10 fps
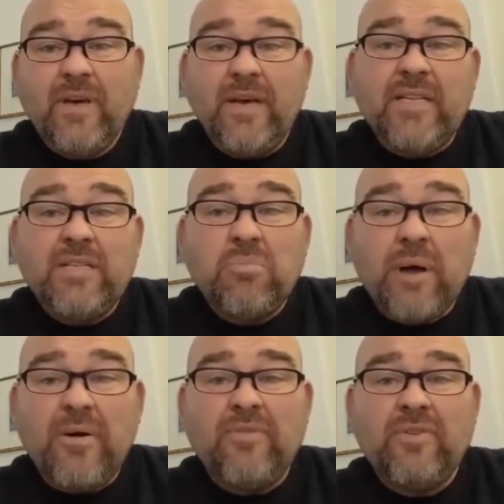It is a
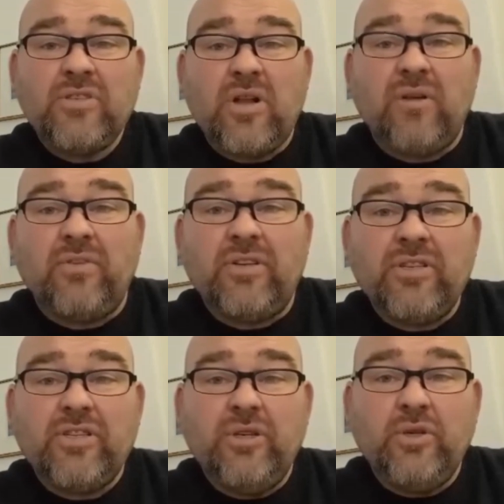powerful
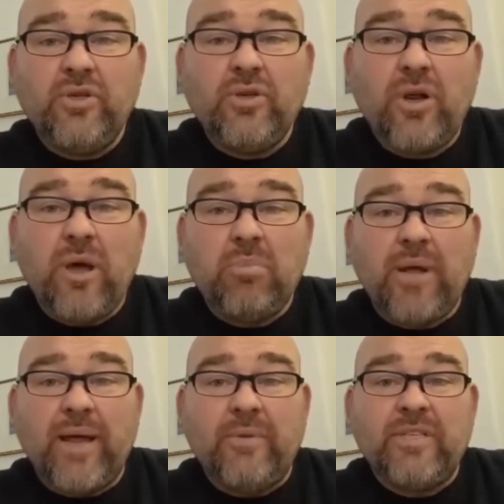solvent, so you should not
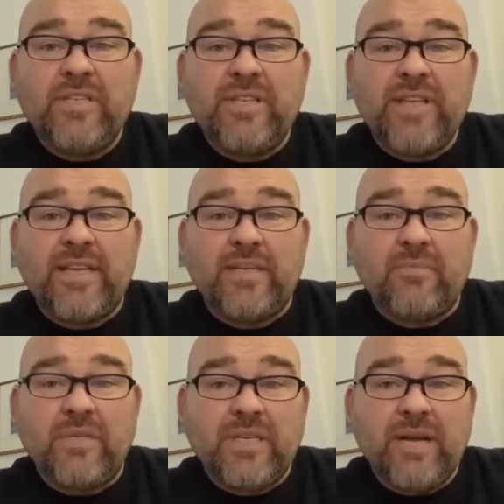apply it with synthetic
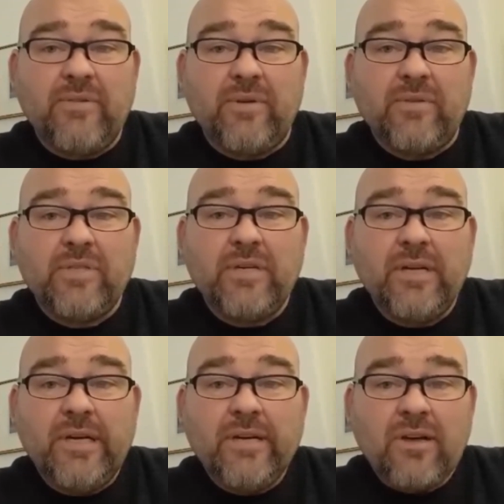materials.
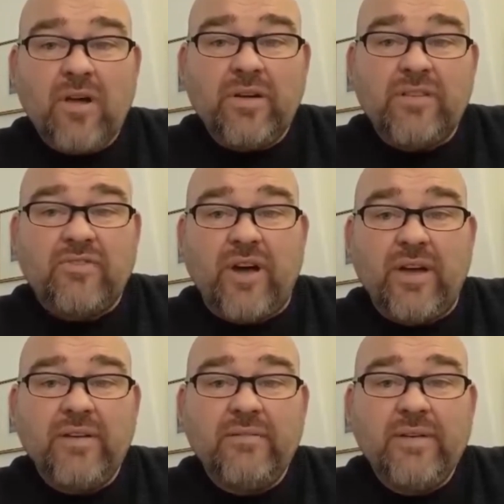Cotton is
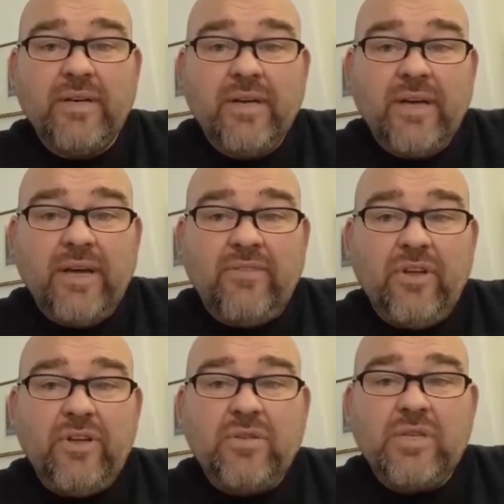fine. If
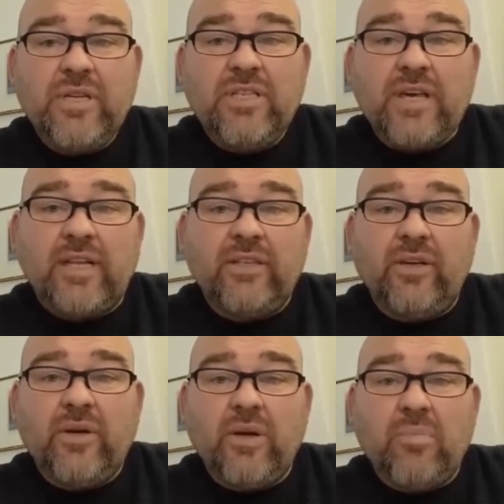you're using the gel,
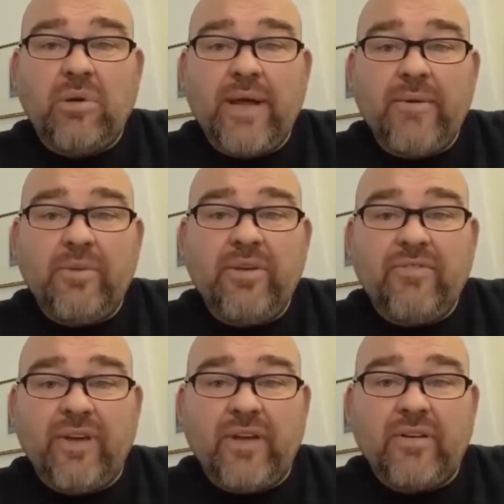you can apply it with your
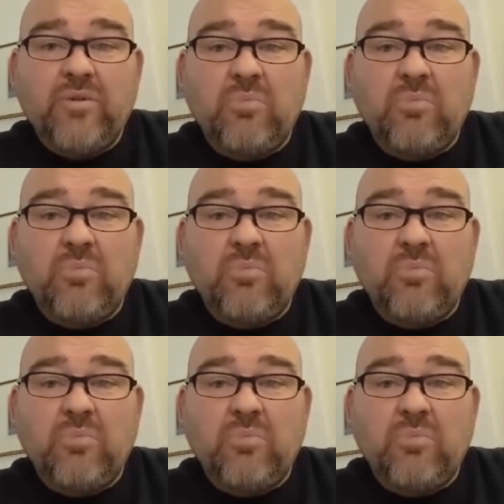fingers,